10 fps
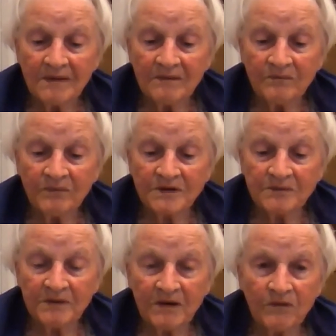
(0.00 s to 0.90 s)
which
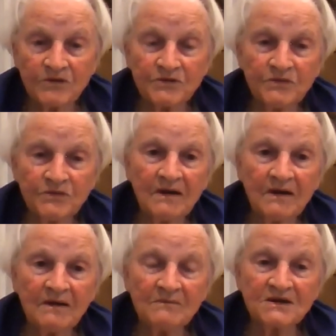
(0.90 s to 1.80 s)
belonged to
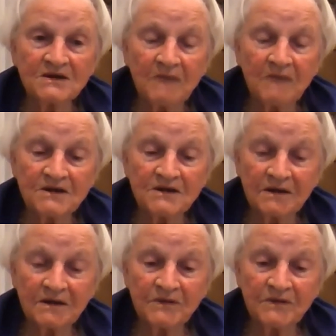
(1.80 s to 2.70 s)
Mr.
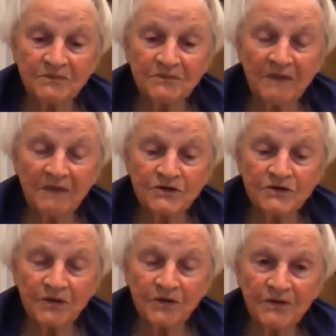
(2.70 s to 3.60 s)

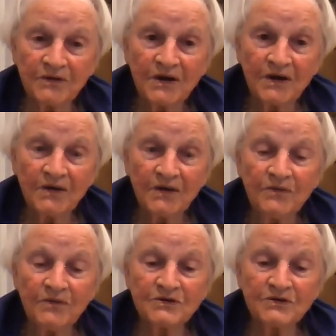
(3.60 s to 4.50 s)
Mansuk,
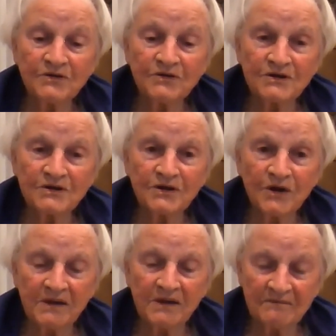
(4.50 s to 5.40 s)
who is known as
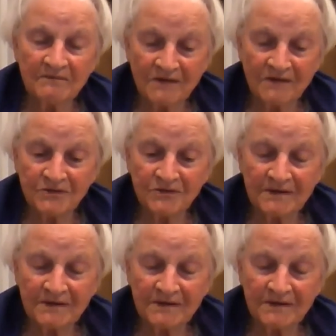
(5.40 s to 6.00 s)
Gopi Mansuk.